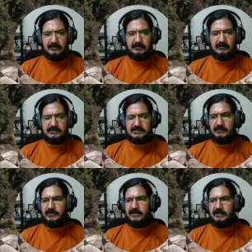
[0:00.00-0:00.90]
uh,
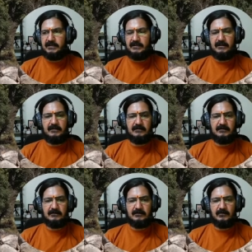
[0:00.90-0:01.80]
separately in
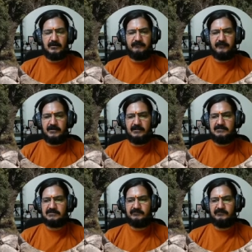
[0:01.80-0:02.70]
two different
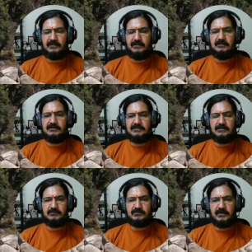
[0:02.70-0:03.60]
things with
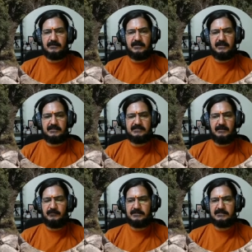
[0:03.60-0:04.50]
some suitable
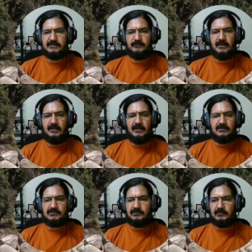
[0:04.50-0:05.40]
examples.
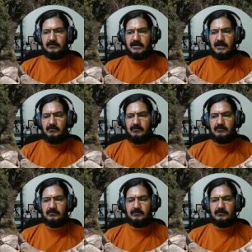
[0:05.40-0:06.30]
So now
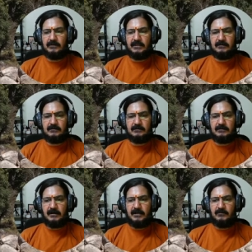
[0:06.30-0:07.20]

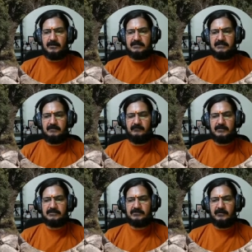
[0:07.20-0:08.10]
try to understand
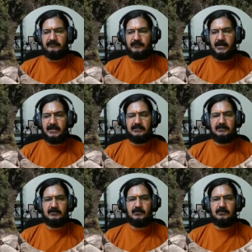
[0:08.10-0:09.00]
once you have a path
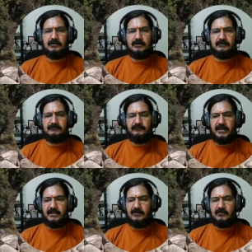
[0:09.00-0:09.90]
to a
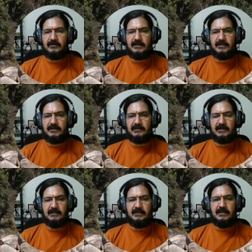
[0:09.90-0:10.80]
file or
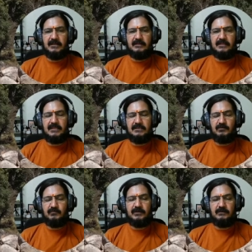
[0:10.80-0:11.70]
directory, then
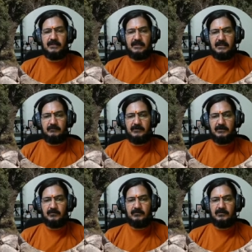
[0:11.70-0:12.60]
you will be able
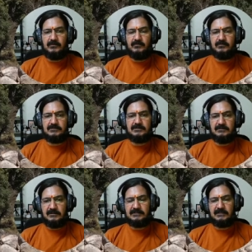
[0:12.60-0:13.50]
to use this